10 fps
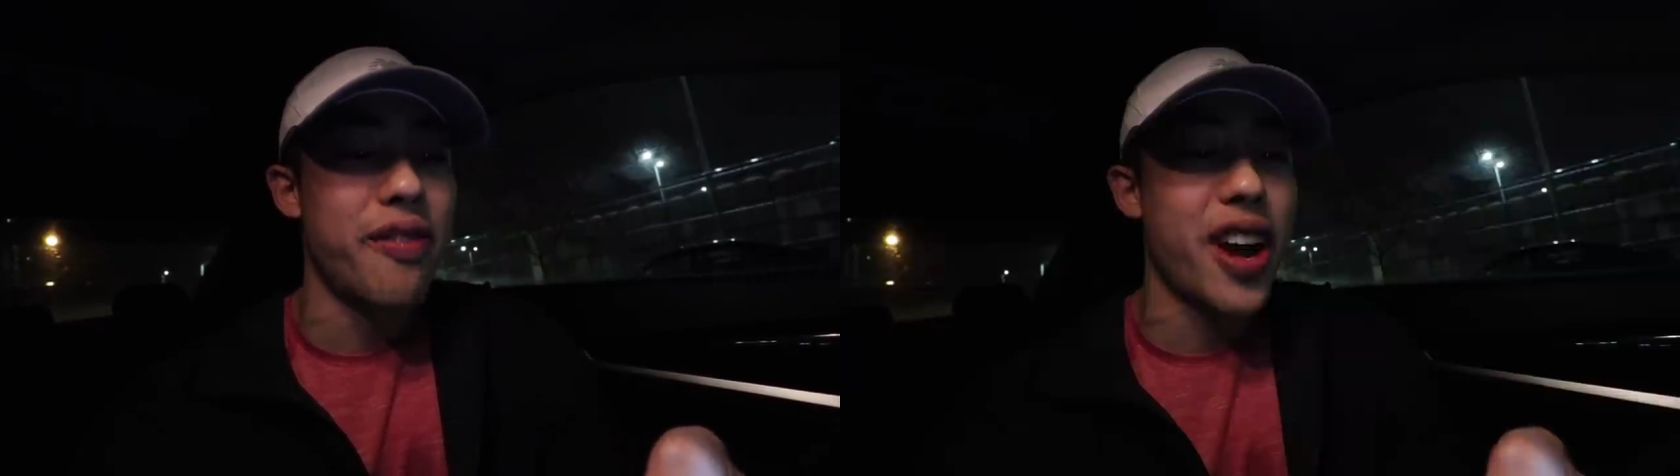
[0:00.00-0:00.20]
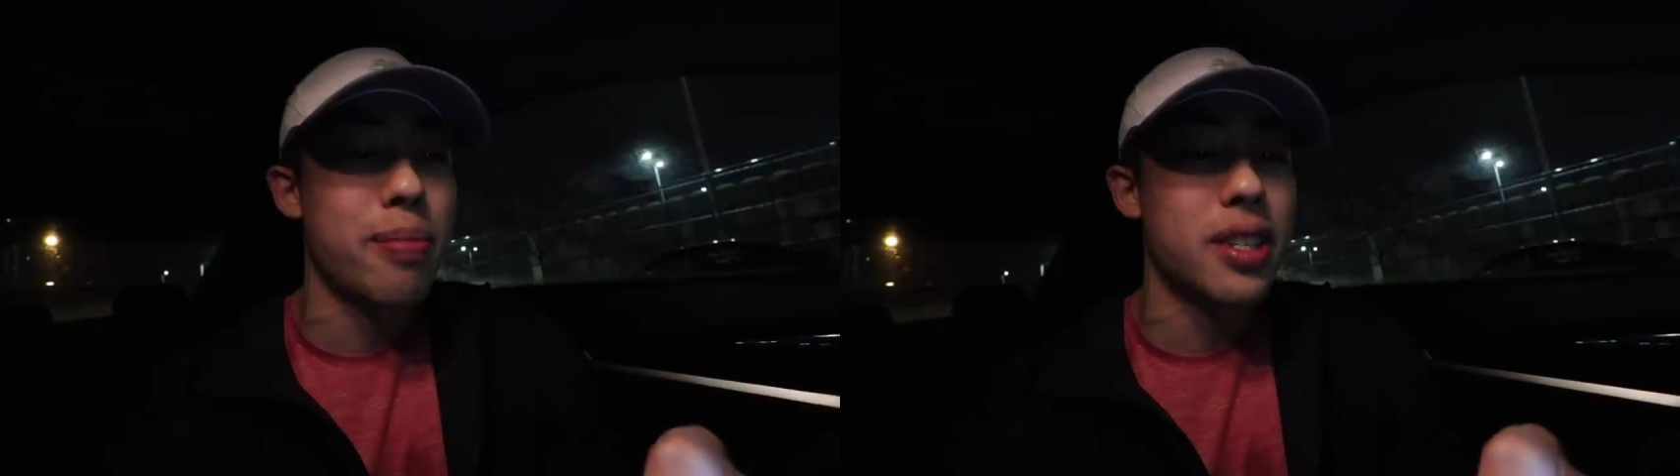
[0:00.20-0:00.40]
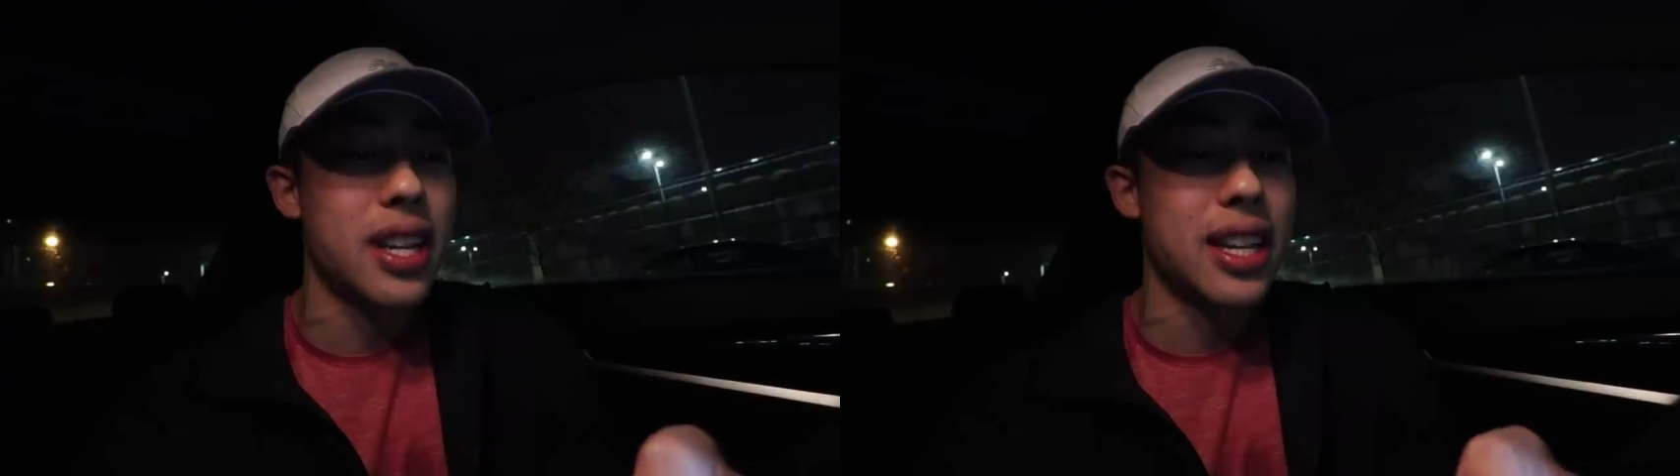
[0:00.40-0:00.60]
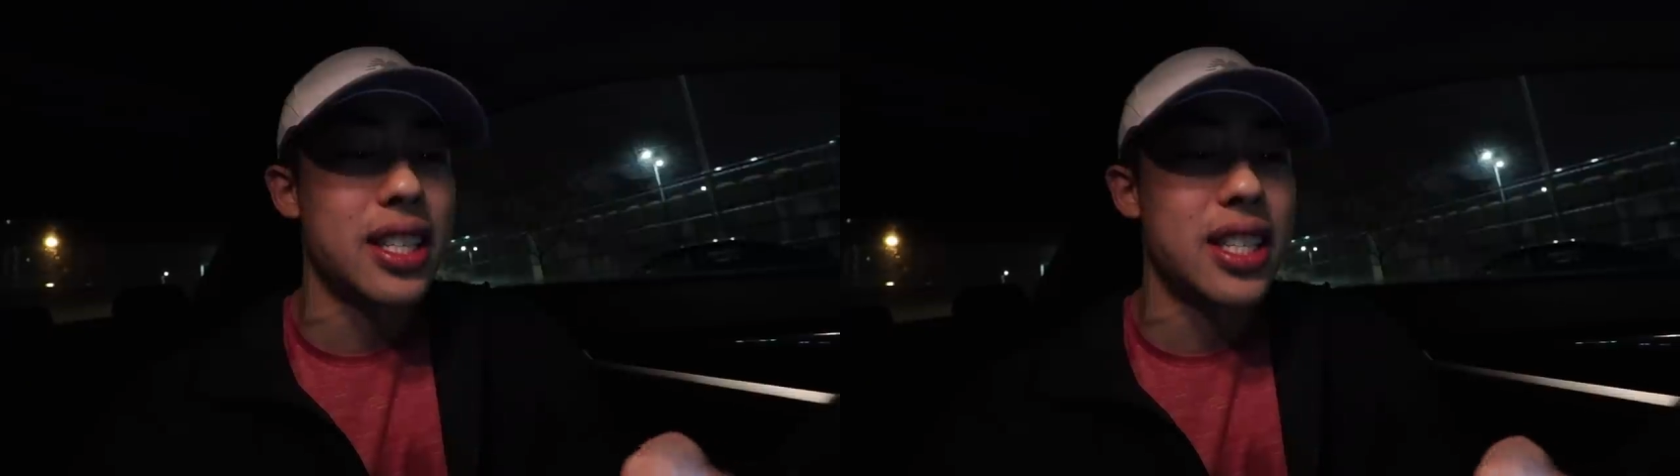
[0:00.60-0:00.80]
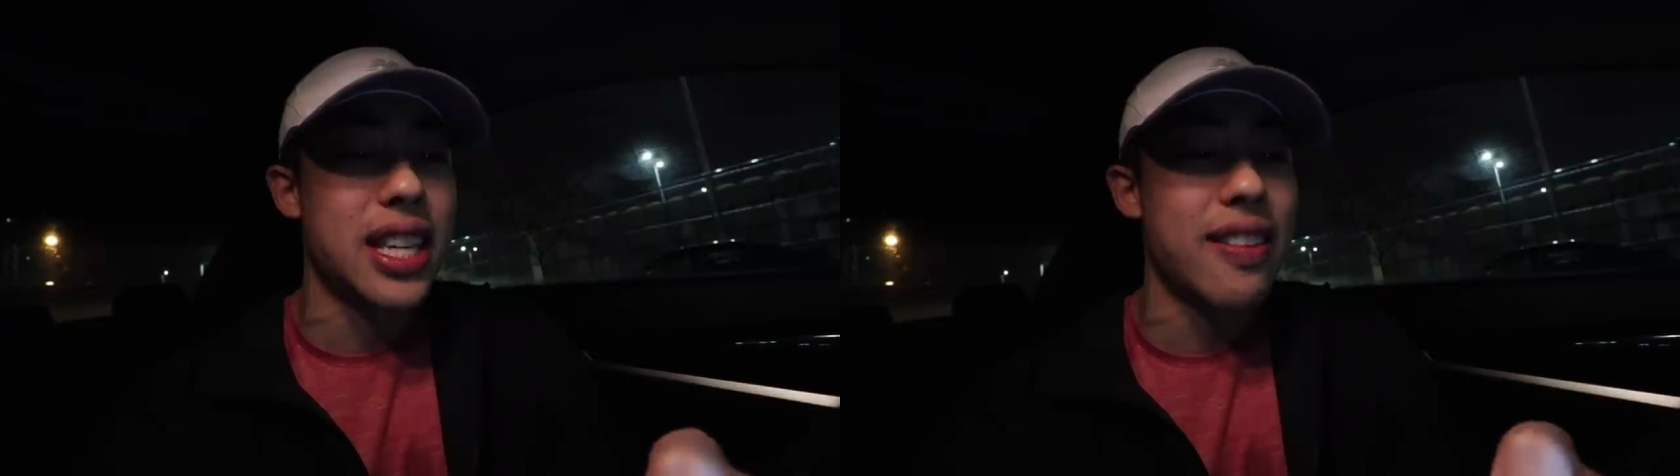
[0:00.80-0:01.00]

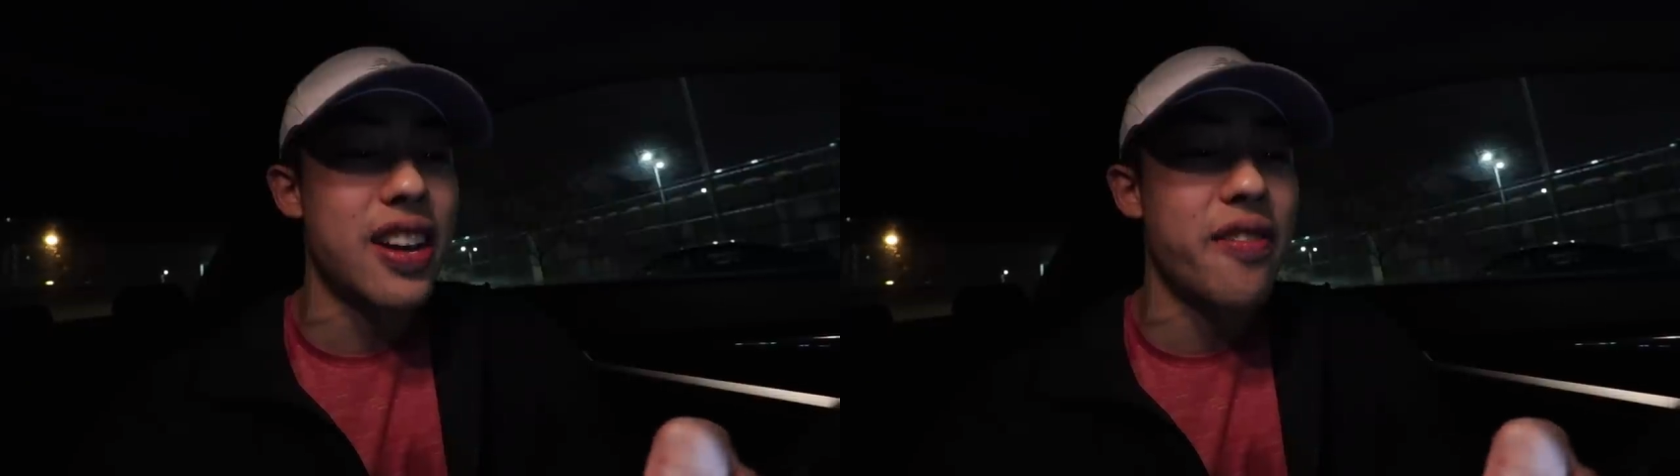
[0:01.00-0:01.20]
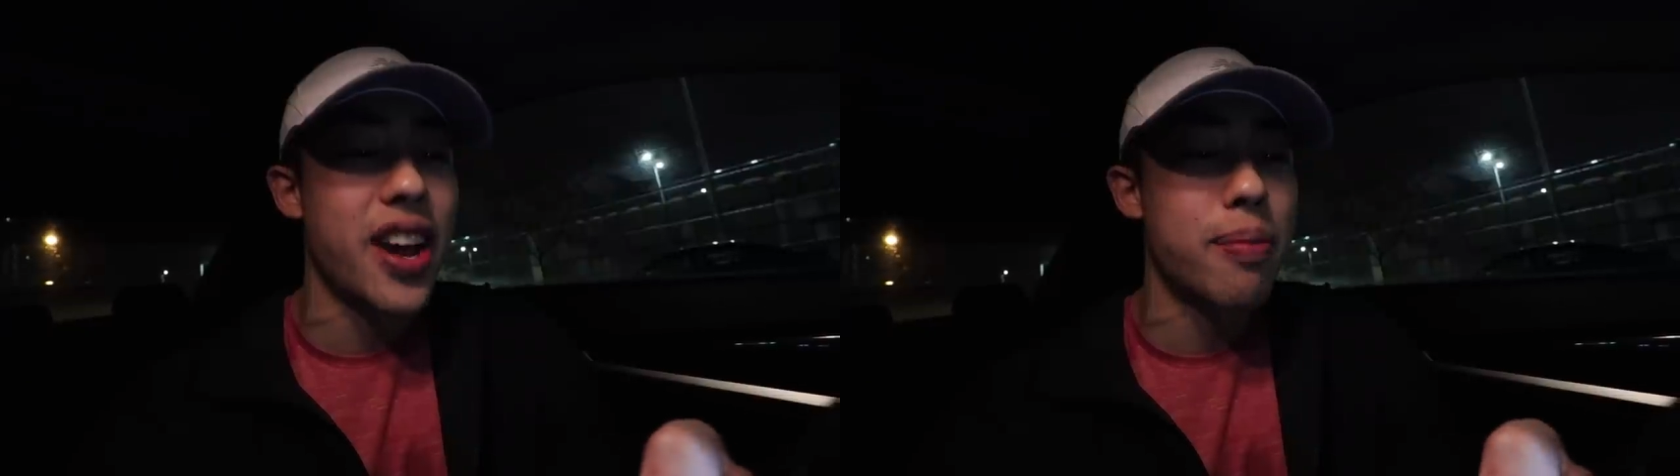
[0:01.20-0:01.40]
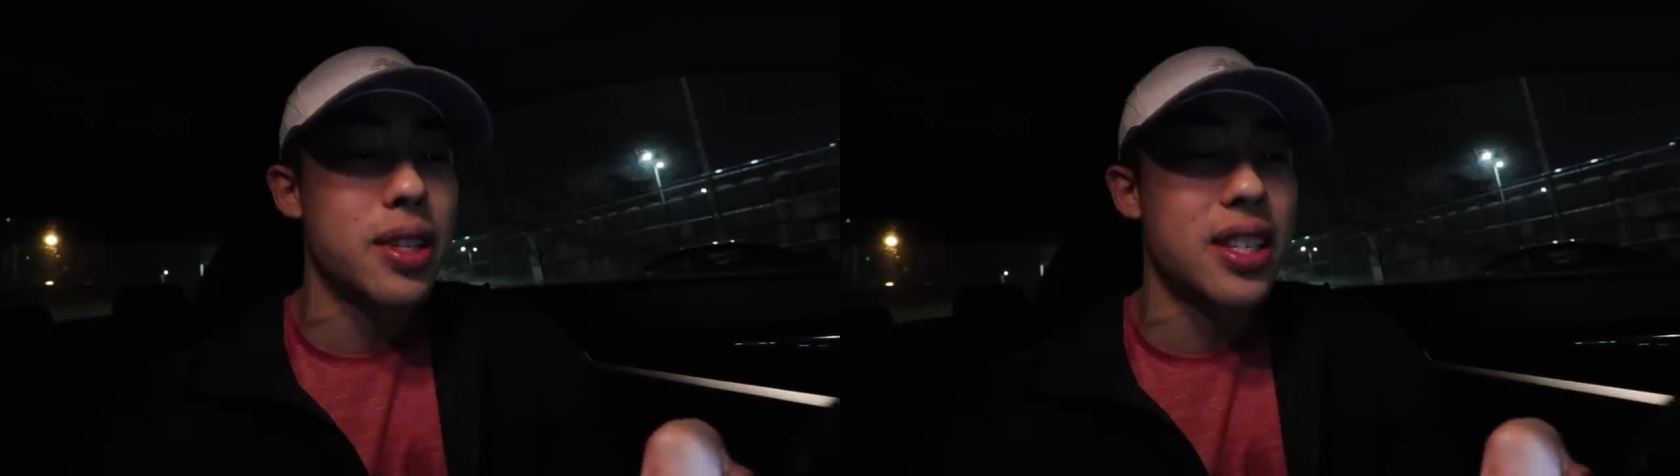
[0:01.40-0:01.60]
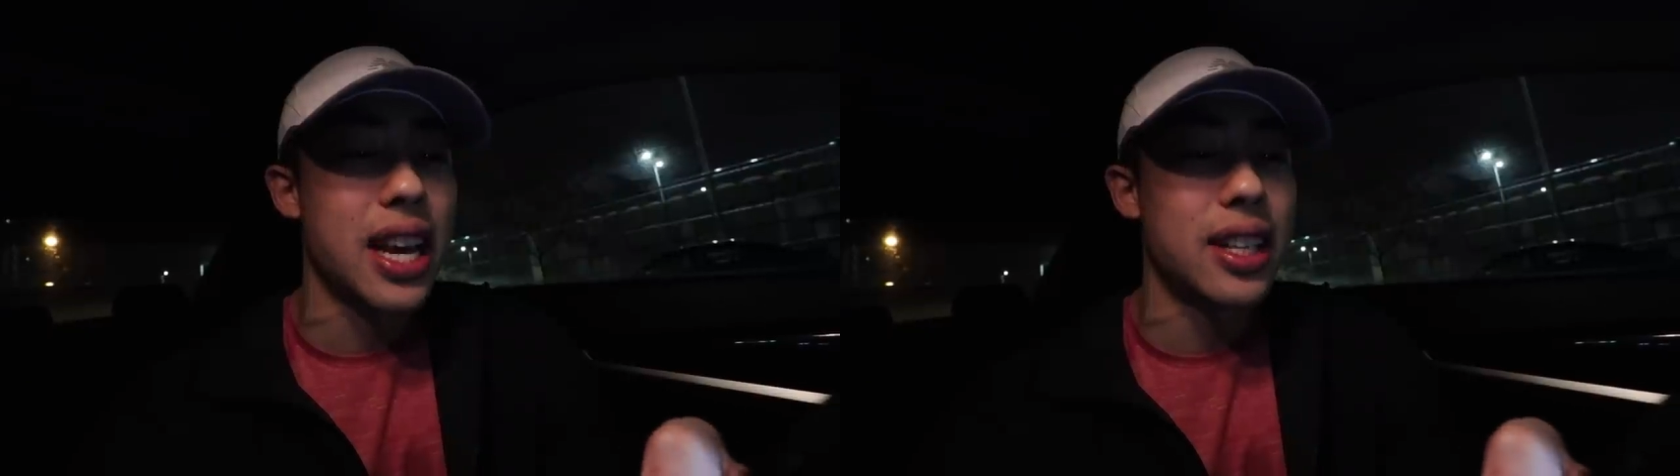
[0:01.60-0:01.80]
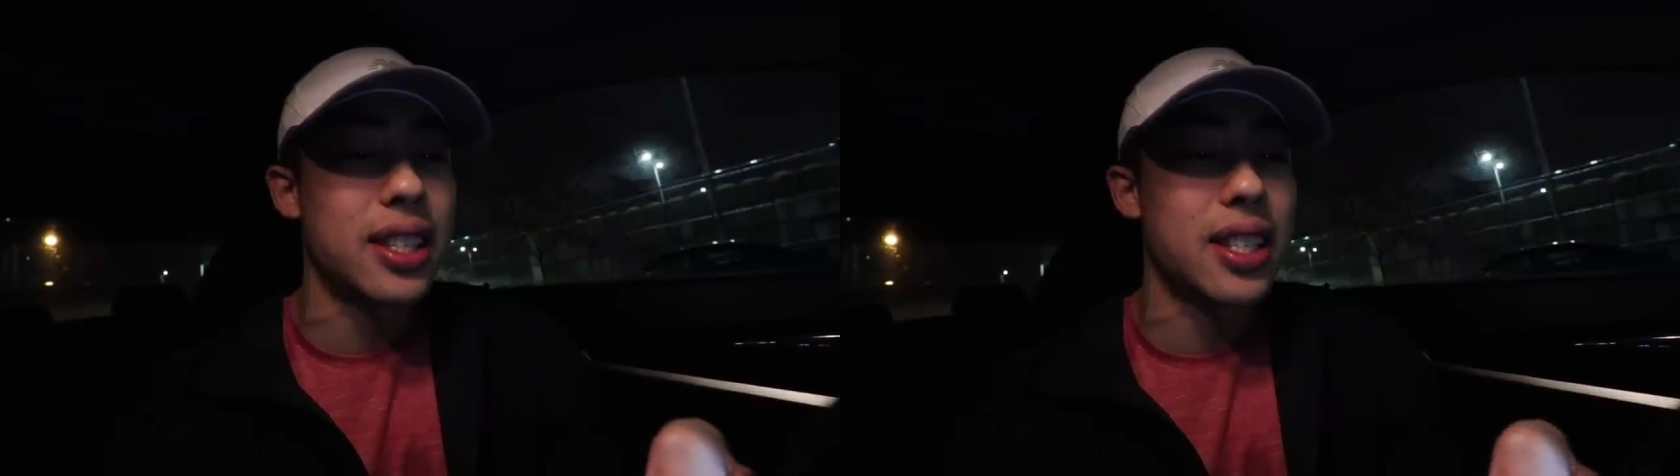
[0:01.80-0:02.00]

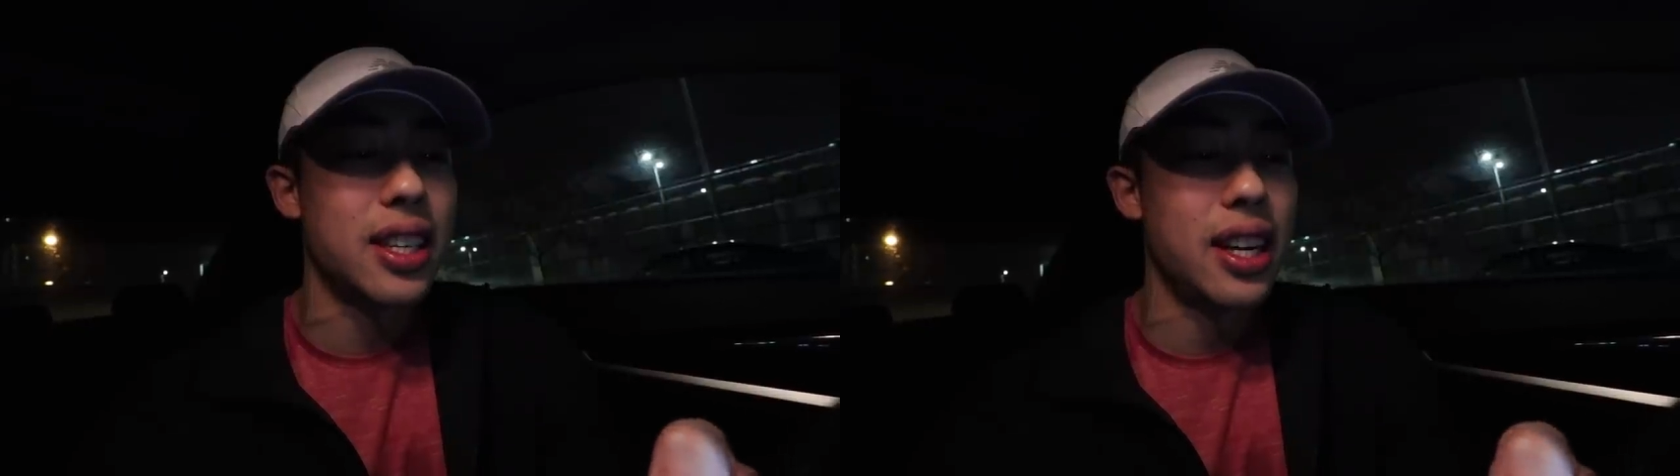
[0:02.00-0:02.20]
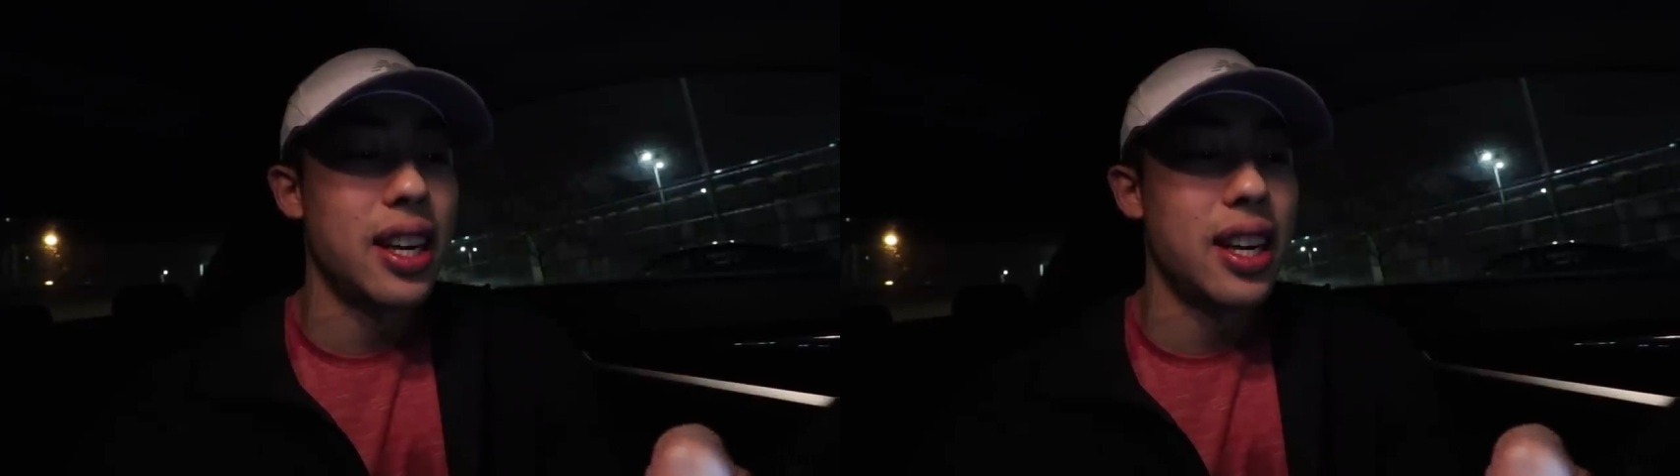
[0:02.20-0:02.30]
75%.